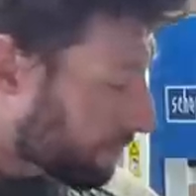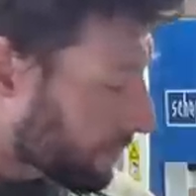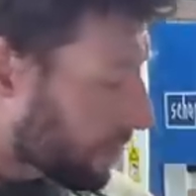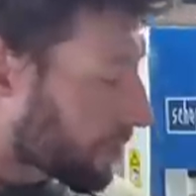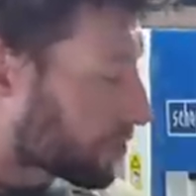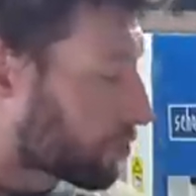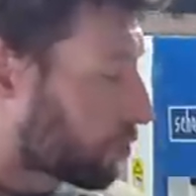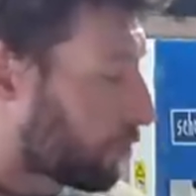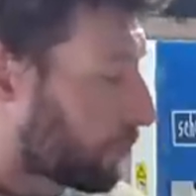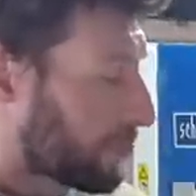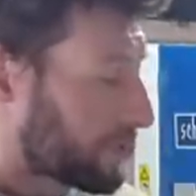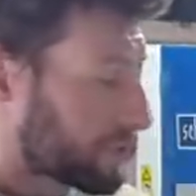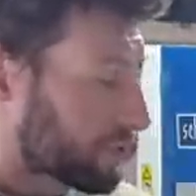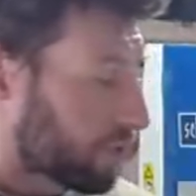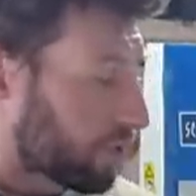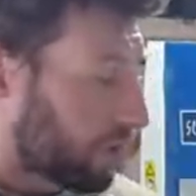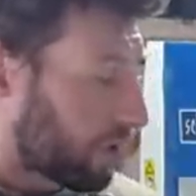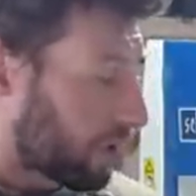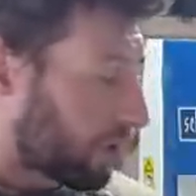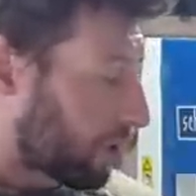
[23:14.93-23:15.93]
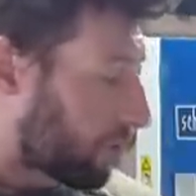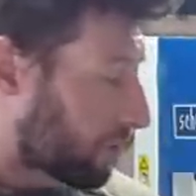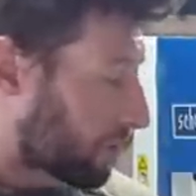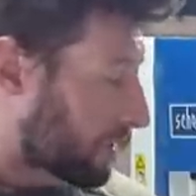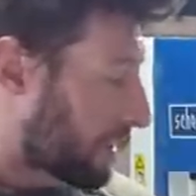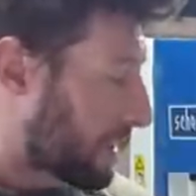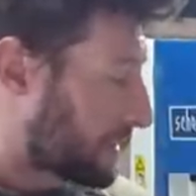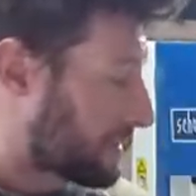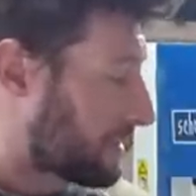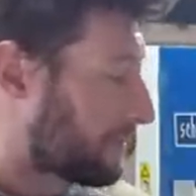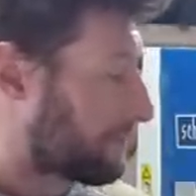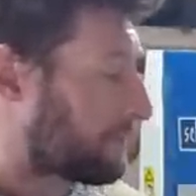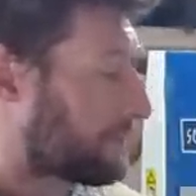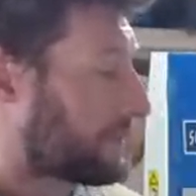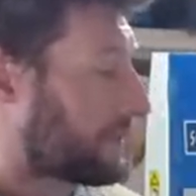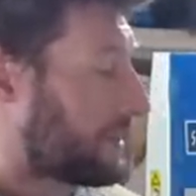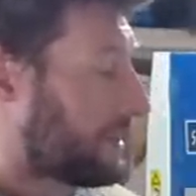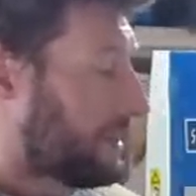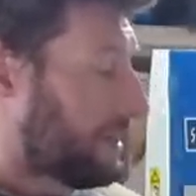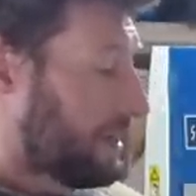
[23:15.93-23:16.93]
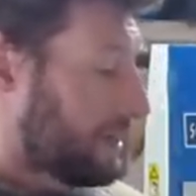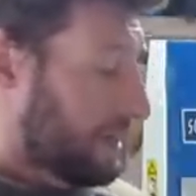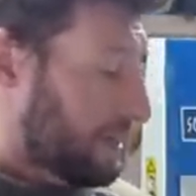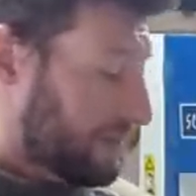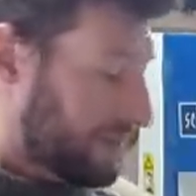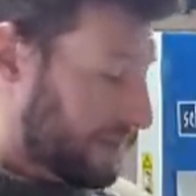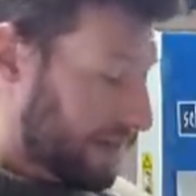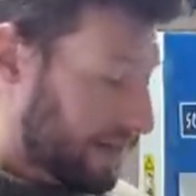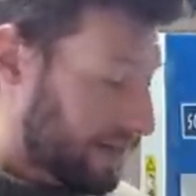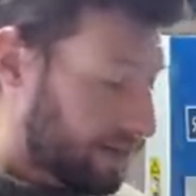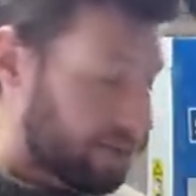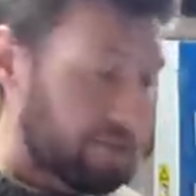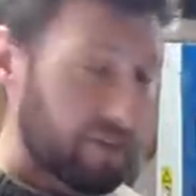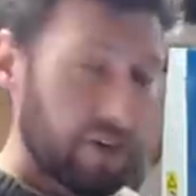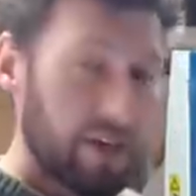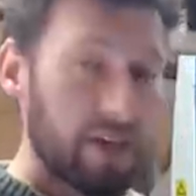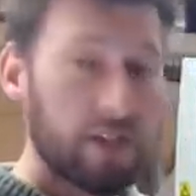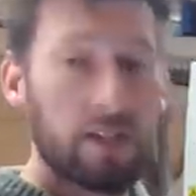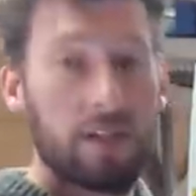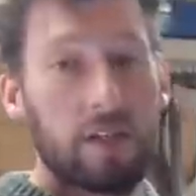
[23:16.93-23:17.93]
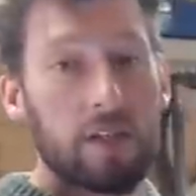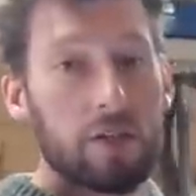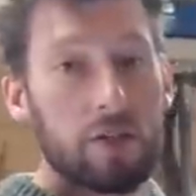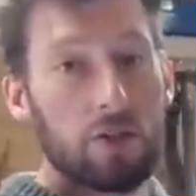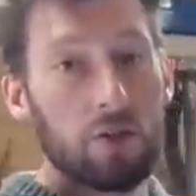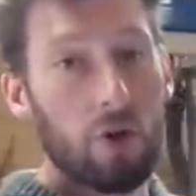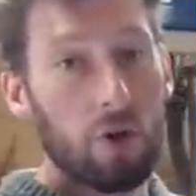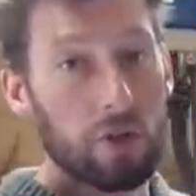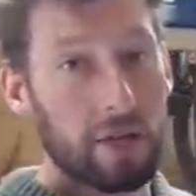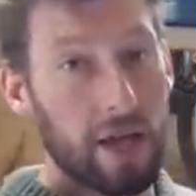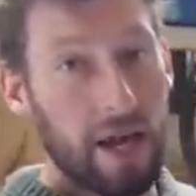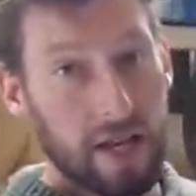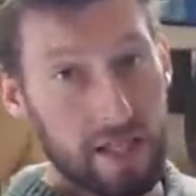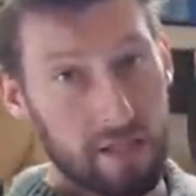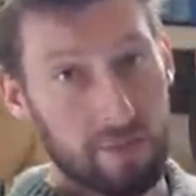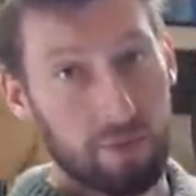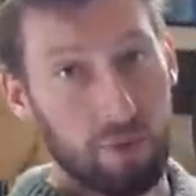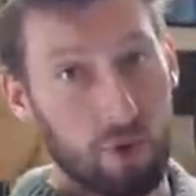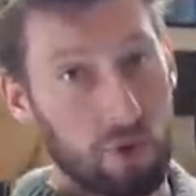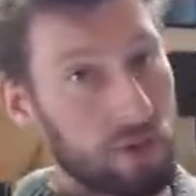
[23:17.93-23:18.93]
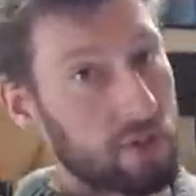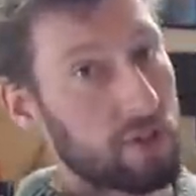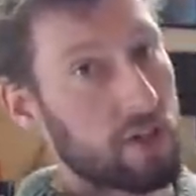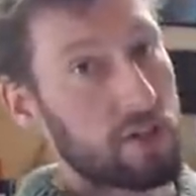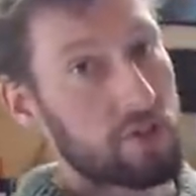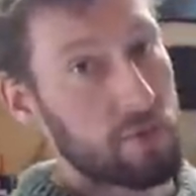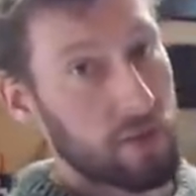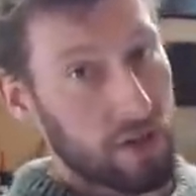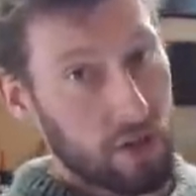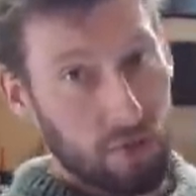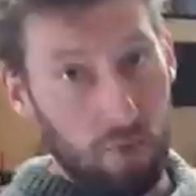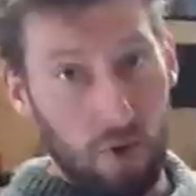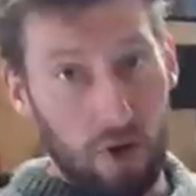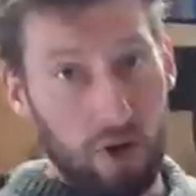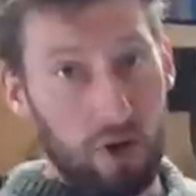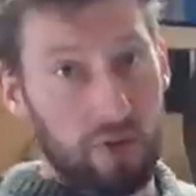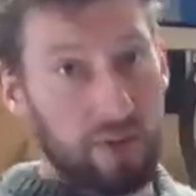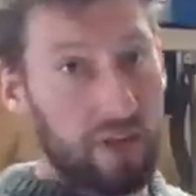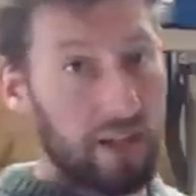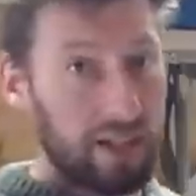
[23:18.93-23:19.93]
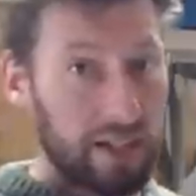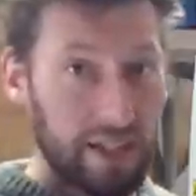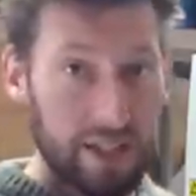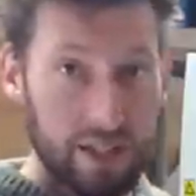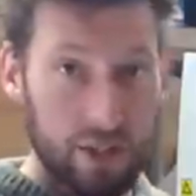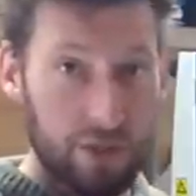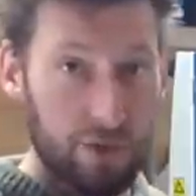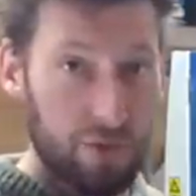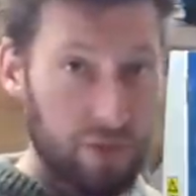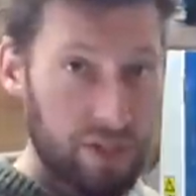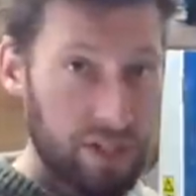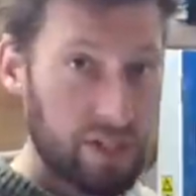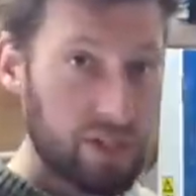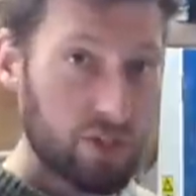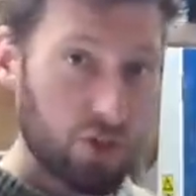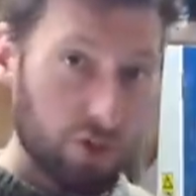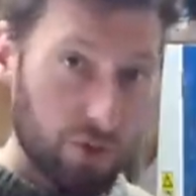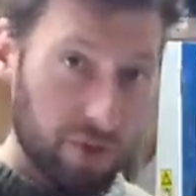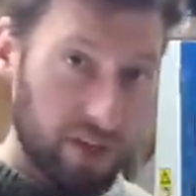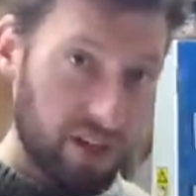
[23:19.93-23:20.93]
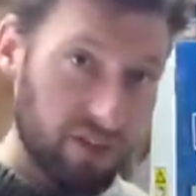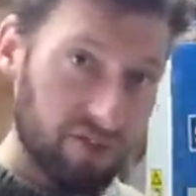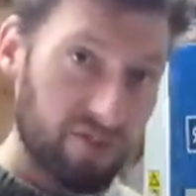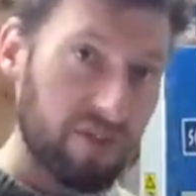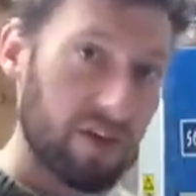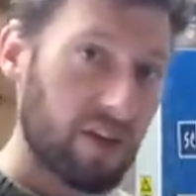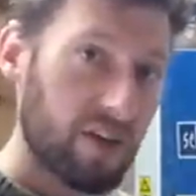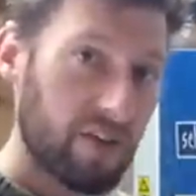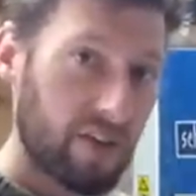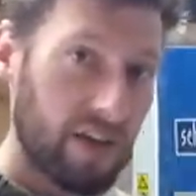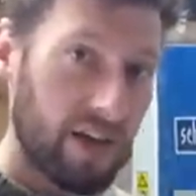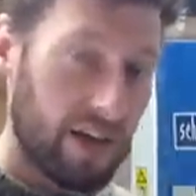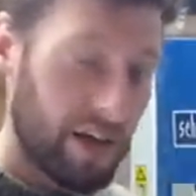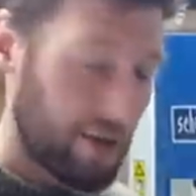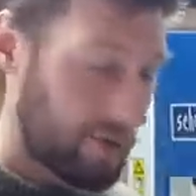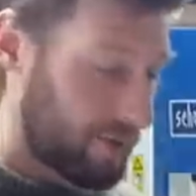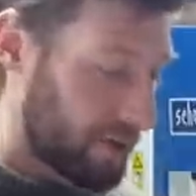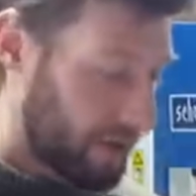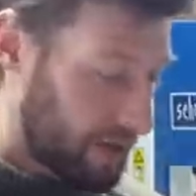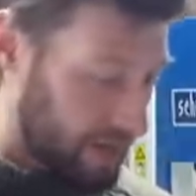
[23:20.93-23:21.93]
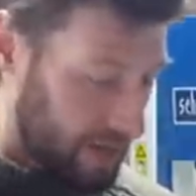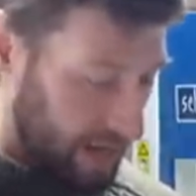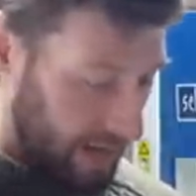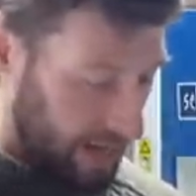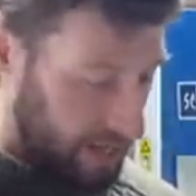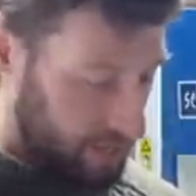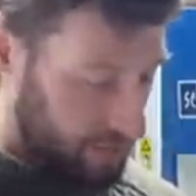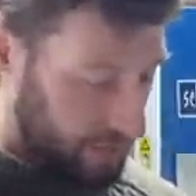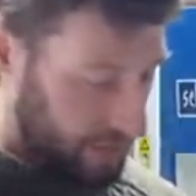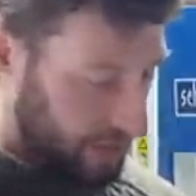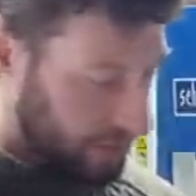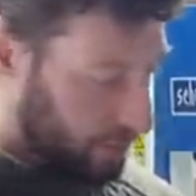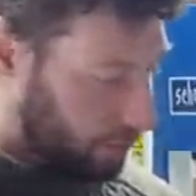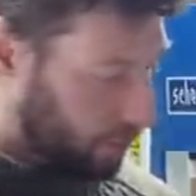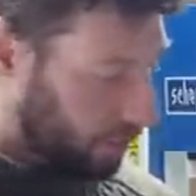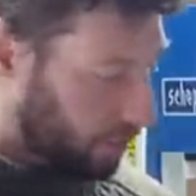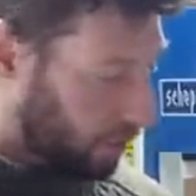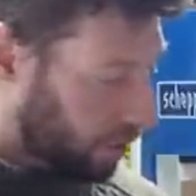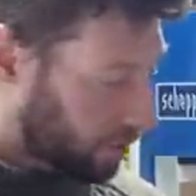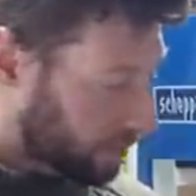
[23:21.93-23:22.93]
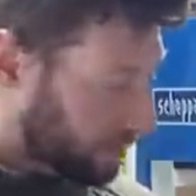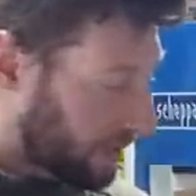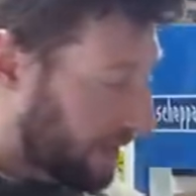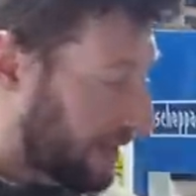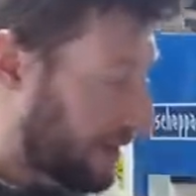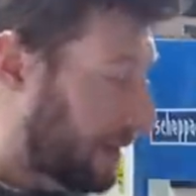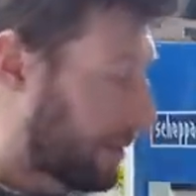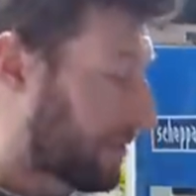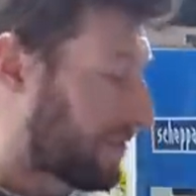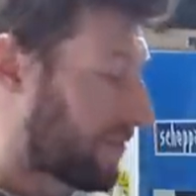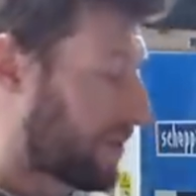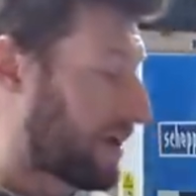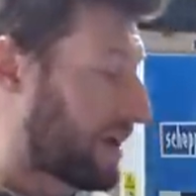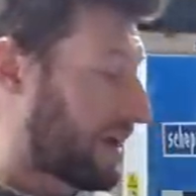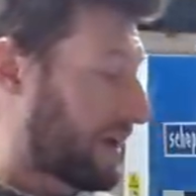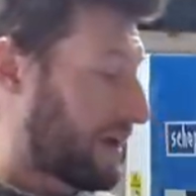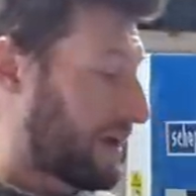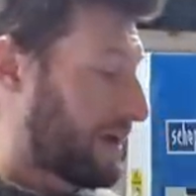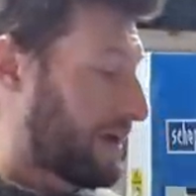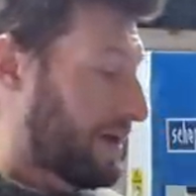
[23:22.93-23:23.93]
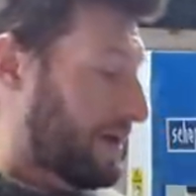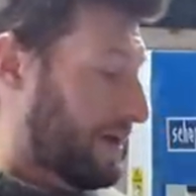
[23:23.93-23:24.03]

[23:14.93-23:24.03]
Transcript: So we draw along that the interface is not as important as we can work on that later if we need to, we can figure that out as we go along. However,